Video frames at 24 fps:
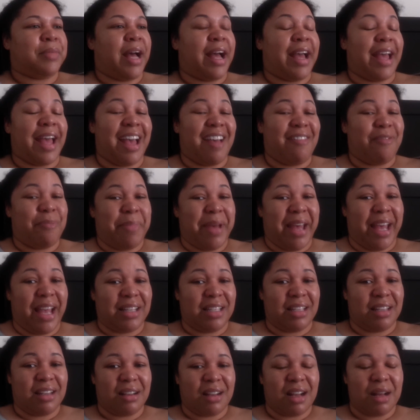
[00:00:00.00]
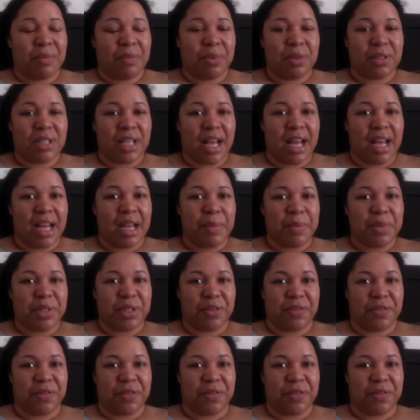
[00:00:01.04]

I have banged it a couple times.